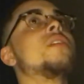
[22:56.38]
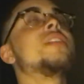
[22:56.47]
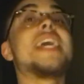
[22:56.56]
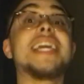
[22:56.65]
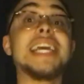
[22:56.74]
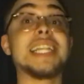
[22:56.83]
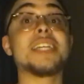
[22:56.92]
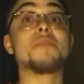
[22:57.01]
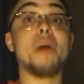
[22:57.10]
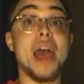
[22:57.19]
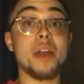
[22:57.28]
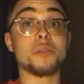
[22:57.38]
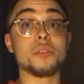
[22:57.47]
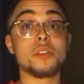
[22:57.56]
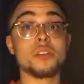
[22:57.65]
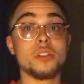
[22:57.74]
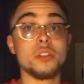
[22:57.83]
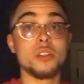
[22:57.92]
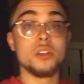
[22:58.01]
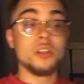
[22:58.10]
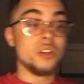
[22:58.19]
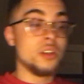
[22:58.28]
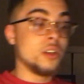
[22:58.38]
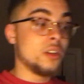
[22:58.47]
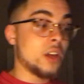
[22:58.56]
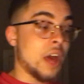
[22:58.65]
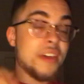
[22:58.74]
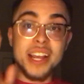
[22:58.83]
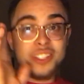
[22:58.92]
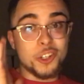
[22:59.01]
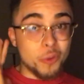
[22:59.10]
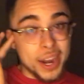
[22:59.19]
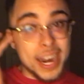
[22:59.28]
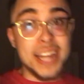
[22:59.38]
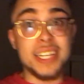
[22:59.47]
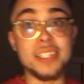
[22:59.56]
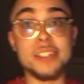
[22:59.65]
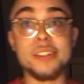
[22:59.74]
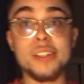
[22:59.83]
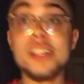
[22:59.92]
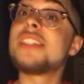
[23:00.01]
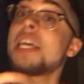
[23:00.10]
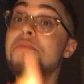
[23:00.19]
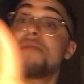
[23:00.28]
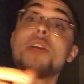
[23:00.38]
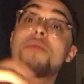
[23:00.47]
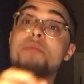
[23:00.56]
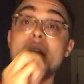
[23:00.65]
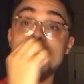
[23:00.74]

taking less battles, I think it's a great idea. Same thing with